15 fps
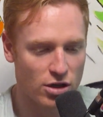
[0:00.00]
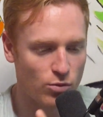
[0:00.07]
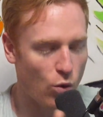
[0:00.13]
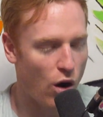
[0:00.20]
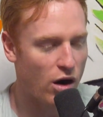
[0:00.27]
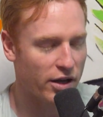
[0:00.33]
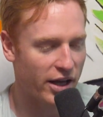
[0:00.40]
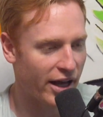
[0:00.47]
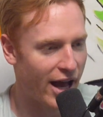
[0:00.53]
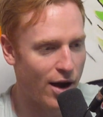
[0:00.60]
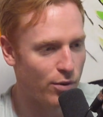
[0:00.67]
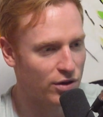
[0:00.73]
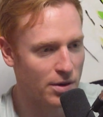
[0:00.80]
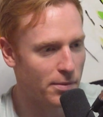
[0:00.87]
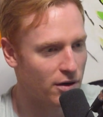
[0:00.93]
walking
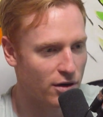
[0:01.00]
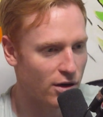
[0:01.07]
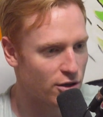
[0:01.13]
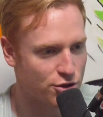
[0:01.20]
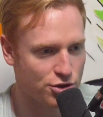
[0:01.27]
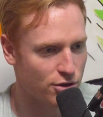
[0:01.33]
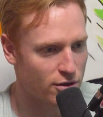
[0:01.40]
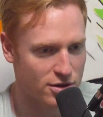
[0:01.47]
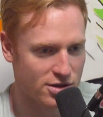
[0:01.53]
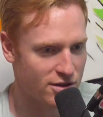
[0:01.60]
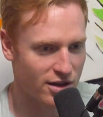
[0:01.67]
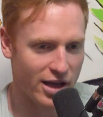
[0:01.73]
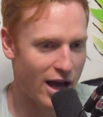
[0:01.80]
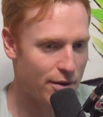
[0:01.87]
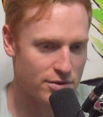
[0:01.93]
out with them under our shirts,
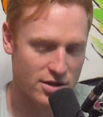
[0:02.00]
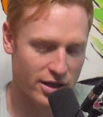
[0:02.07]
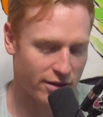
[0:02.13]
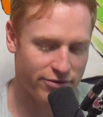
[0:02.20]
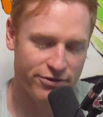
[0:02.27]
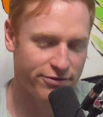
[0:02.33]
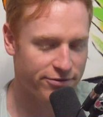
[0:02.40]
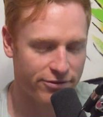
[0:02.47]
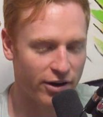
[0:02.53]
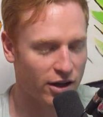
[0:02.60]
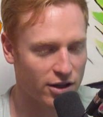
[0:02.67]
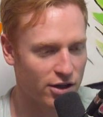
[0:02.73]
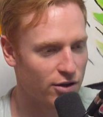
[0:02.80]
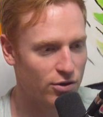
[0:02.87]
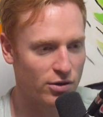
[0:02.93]
and the guy was like,
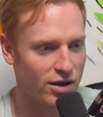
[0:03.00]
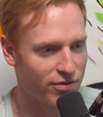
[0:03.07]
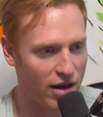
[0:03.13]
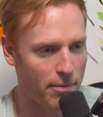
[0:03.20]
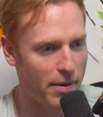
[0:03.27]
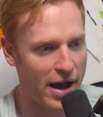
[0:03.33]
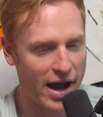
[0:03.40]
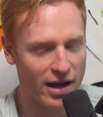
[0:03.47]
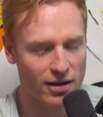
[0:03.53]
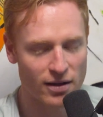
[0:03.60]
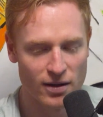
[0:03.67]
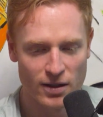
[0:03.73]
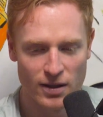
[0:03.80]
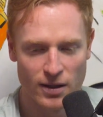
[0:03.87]
"Fuck you, give that back."